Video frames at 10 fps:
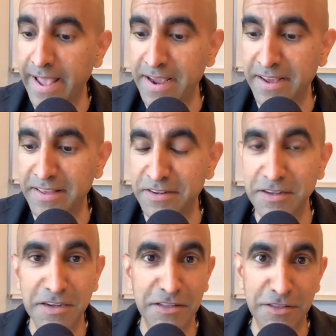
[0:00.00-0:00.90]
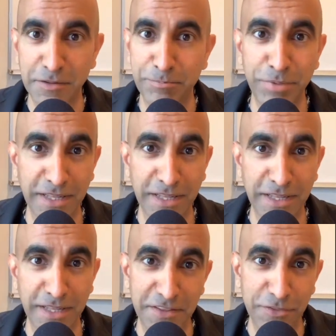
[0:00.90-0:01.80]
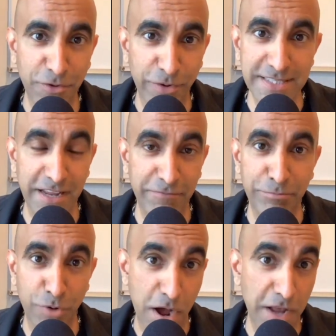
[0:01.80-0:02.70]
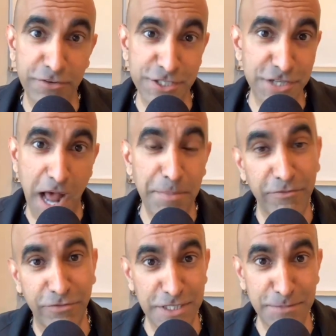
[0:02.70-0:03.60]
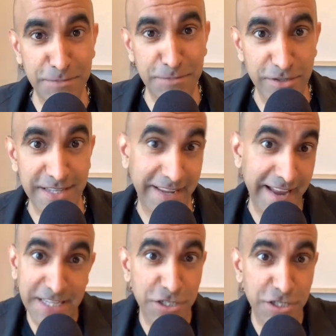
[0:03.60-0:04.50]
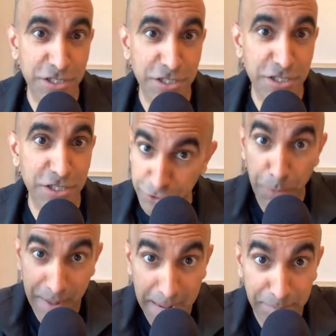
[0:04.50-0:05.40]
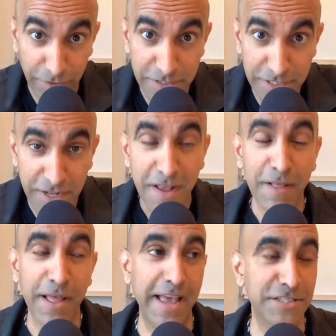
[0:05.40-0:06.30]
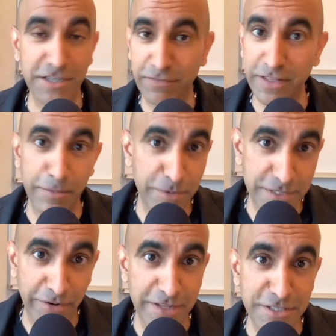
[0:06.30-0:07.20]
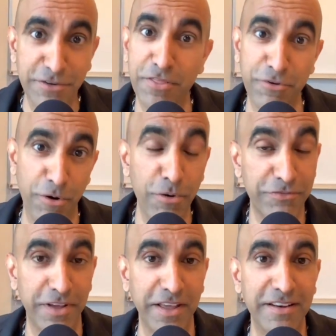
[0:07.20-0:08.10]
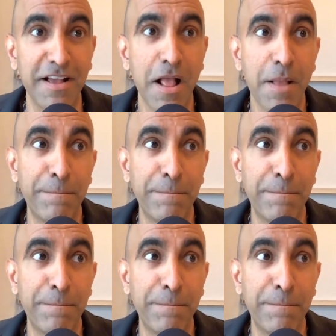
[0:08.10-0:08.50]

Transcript: and the police and the authorities have broad stop and frisk powers. They can ask you for your card, your papers, and civil libertarians are going to throw a fit.